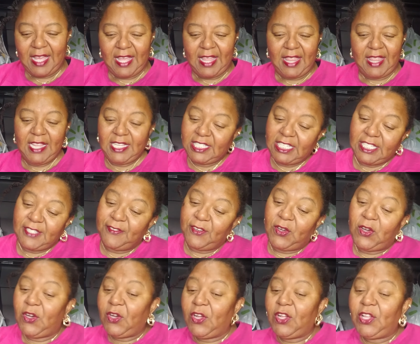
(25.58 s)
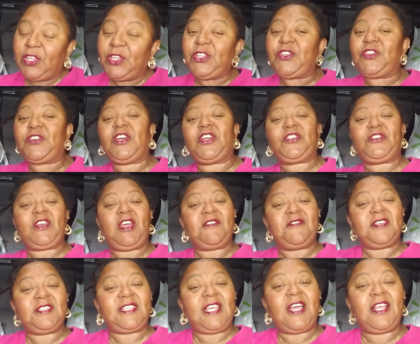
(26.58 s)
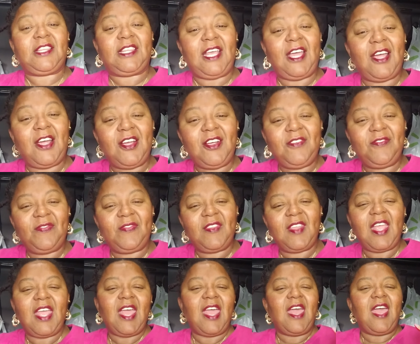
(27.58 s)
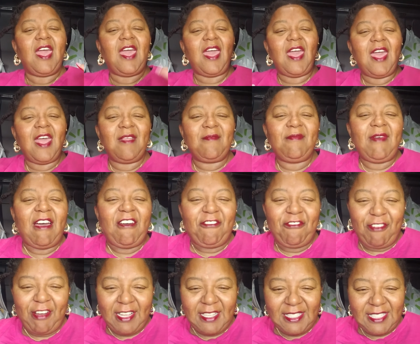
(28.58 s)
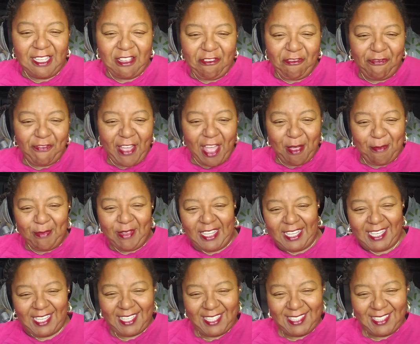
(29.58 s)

This is for all you truck drivers out there and my friends and family.